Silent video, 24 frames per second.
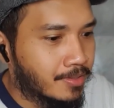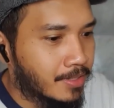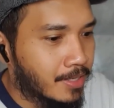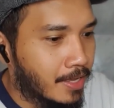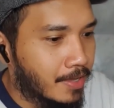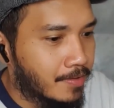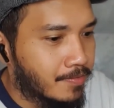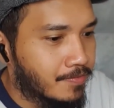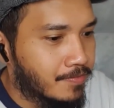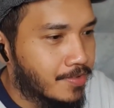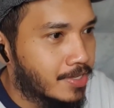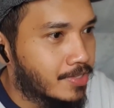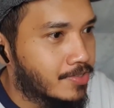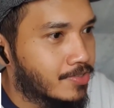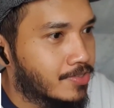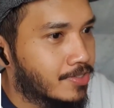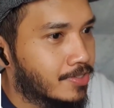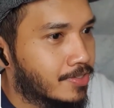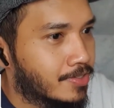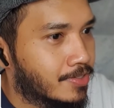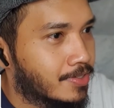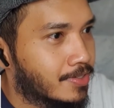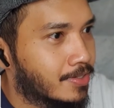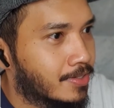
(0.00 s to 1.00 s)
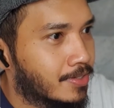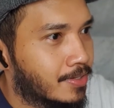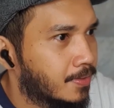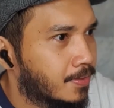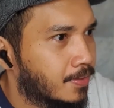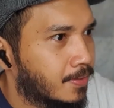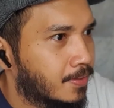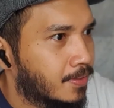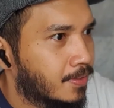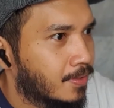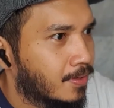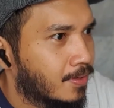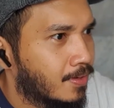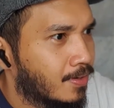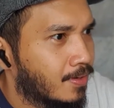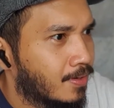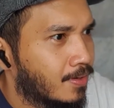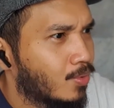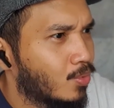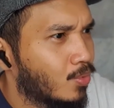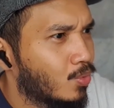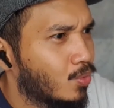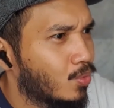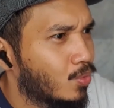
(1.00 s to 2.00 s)
I'm vengeance.
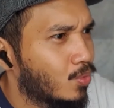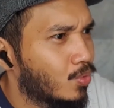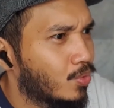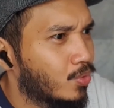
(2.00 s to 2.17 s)
Woo!